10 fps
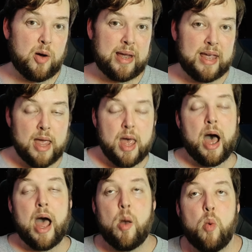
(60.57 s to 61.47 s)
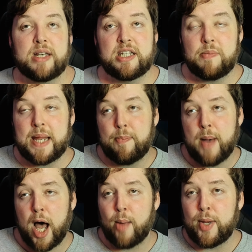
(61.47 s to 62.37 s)
going, I want to be
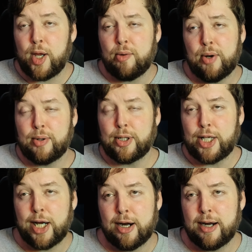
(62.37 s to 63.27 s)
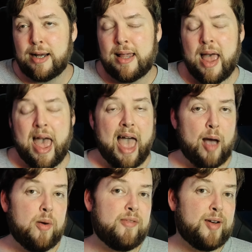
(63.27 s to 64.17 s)
popular.
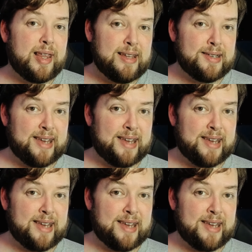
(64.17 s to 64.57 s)
However, in this